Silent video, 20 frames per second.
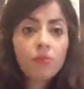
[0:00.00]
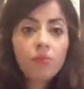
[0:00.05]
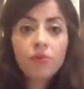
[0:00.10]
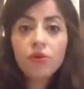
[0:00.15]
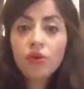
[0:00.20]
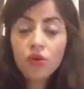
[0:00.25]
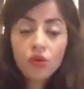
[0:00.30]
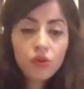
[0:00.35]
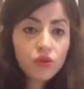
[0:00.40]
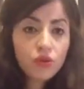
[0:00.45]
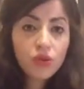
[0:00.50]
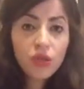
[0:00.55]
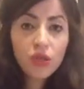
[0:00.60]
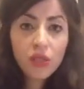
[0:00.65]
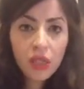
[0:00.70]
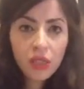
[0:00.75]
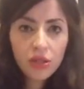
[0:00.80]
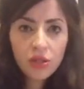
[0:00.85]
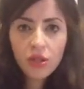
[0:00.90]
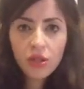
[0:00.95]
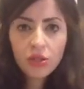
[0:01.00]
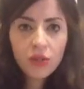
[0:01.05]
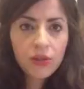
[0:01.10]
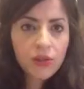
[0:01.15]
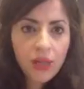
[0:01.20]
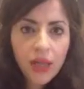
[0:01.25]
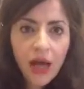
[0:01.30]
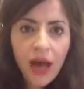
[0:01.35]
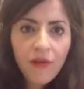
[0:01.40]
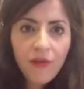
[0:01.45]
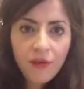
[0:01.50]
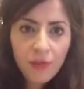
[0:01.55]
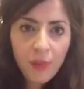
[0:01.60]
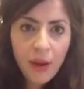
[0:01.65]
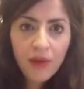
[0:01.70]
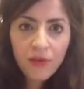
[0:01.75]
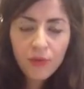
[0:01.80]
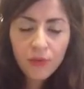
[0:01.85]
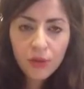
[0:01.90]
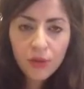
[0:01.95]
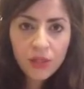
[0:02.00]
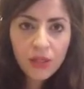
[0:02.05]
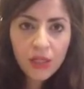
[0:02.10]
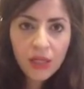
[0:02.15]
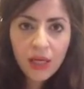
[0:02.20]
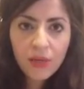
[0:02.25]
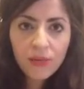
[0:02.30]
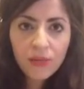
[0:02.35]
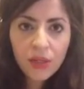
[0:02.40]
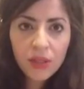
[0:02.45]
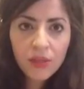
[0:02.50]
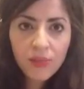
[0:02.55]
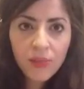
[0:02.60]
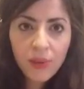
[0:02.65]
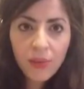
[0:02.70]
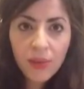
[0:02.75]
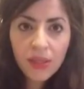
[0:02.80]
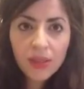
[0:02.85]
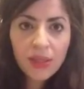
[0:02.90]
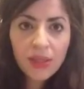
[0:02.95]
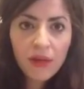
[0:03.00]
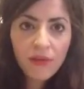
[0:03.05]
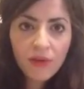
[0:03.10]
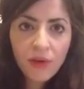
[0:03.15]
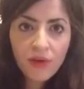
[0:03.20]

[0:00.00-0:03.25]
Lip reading: to their lectures, because I have the PowerPoint, so I can read it by myself.